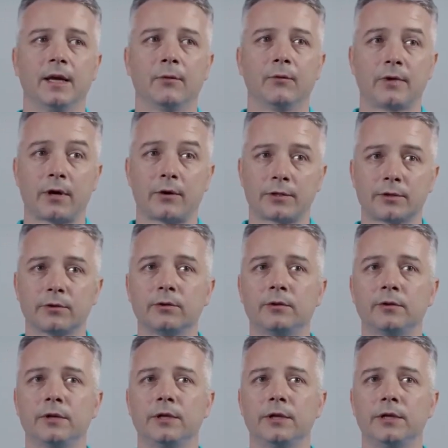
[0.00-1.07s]
With our
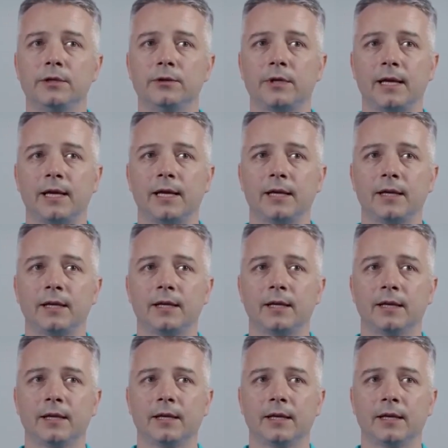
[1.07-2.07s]
tool, you can